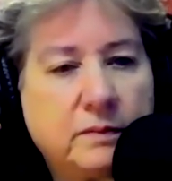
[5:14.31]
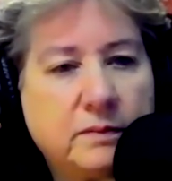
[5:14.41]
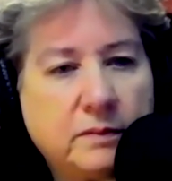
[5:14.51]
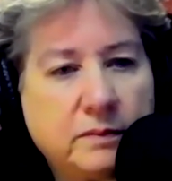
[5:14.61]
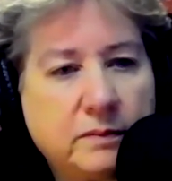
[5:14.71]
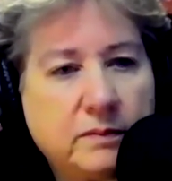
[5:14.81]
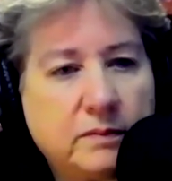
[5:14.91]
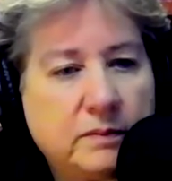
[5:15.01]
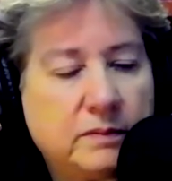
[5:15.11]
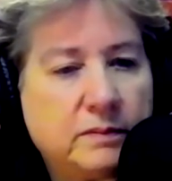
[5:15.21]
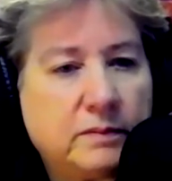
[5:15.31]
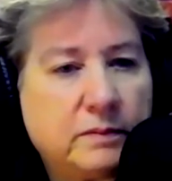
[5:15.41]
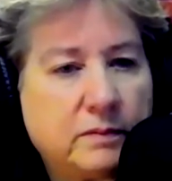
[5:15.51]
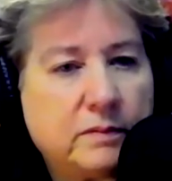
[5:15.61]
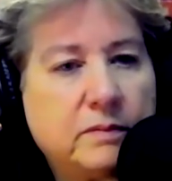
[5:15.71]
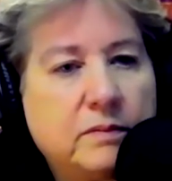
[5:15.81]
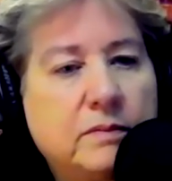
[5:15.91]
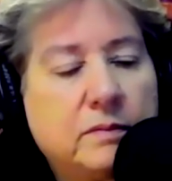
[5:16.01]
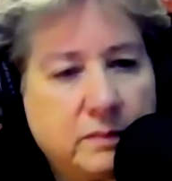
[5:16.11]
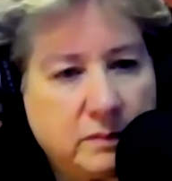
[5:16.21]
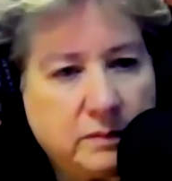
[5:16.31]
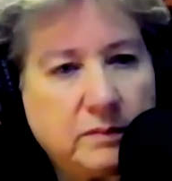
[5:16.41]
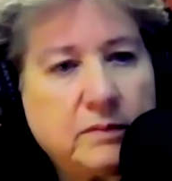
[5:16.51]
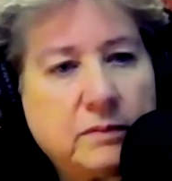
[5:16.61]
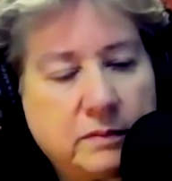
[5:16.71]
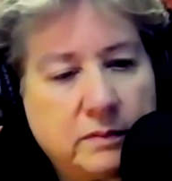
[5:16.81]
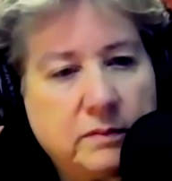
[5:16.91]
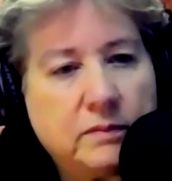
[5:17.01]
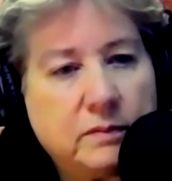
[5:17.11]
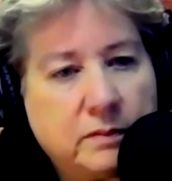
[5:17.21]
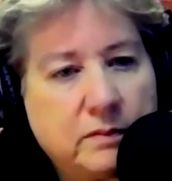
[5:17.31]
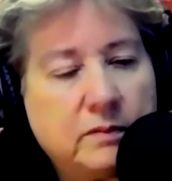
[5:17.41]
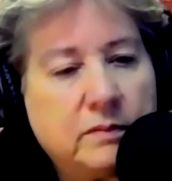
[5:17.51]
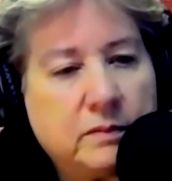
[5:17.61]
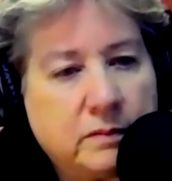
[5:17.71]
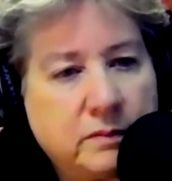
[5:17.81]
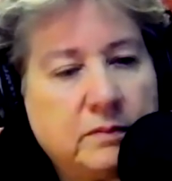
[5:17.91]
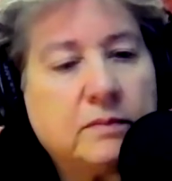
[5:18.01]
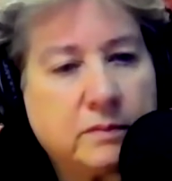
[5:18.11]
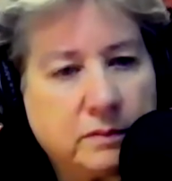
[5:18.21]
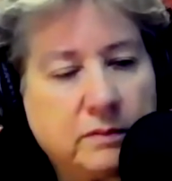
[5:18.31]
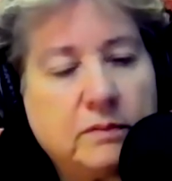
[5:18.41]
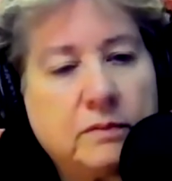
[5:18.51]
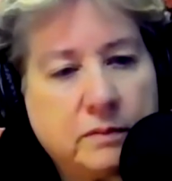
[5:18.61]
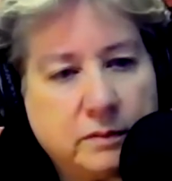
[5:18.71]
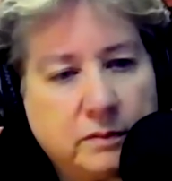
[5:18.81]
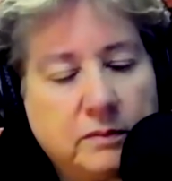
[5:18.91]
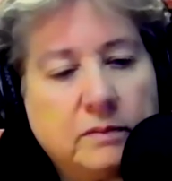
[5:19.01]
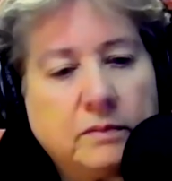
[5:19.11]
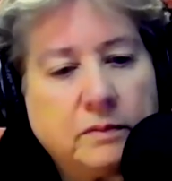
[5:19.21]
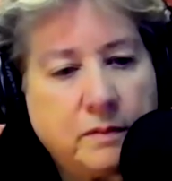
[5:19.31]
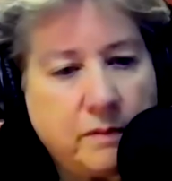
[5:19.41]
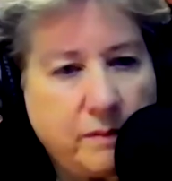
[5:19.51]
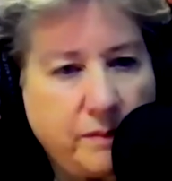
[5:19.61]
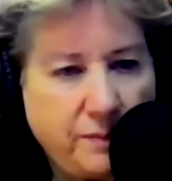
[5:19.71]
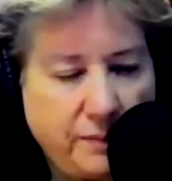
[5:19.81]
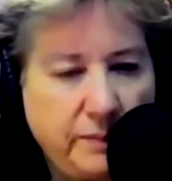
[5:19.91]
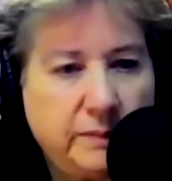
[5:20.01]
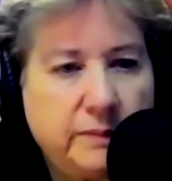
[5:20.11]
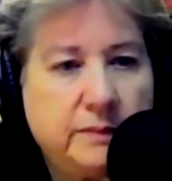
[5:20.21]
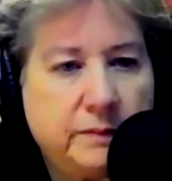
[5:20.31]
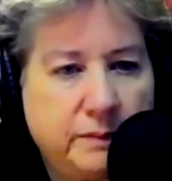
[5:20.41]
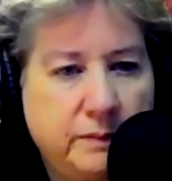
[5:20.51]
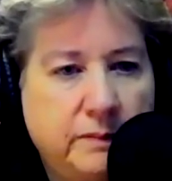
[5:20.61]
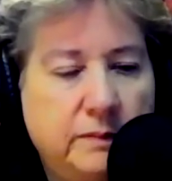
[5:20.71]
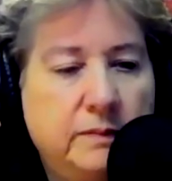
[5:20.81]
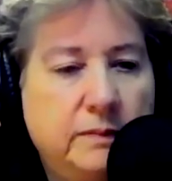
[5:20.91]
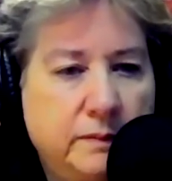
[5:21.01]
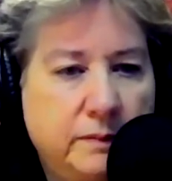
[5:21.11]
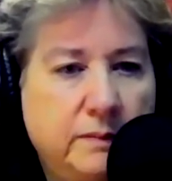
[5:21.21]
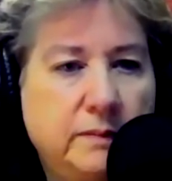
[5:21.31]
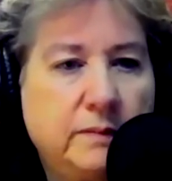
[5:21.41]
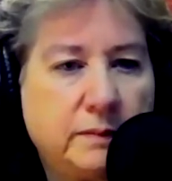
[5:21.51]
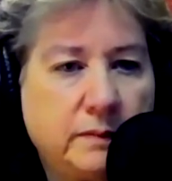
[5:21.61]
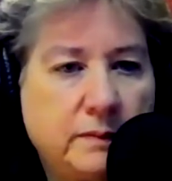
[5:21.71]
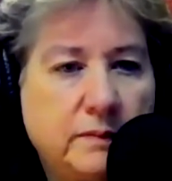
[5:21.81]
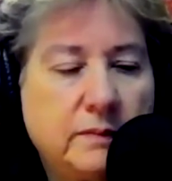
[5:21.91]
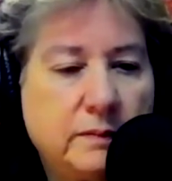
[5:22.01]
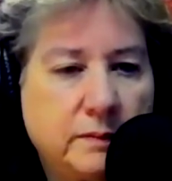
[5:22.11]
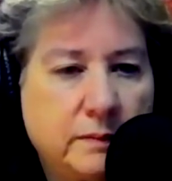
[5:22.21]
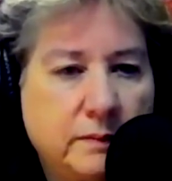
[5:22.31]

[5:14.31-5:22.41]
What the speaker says: (silent)